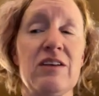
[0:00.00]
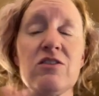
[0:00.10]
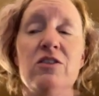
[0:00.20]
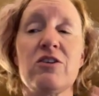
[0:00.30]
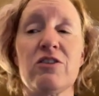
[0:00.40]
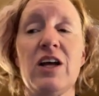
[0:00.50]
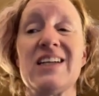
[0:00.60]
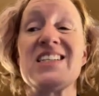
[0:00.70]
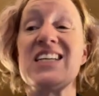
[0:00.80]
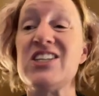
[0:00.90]
So there's a lot
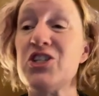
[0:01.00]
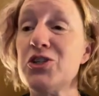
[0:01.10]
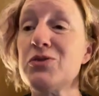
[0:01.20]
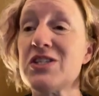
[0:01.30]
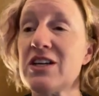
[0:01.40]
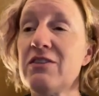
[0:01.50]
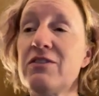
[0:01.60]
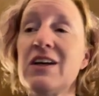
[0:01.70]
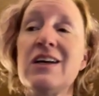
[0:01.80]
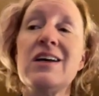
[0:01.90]
of tissue stuff
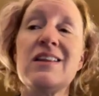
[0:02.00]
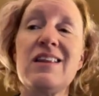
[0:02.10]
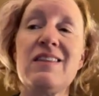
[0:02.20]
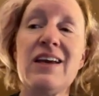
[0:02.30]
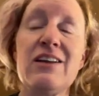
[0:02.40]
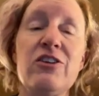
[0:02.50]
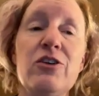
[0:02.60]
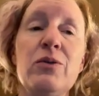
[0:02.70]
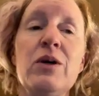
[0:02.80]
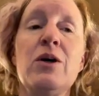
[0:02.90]
that they can do,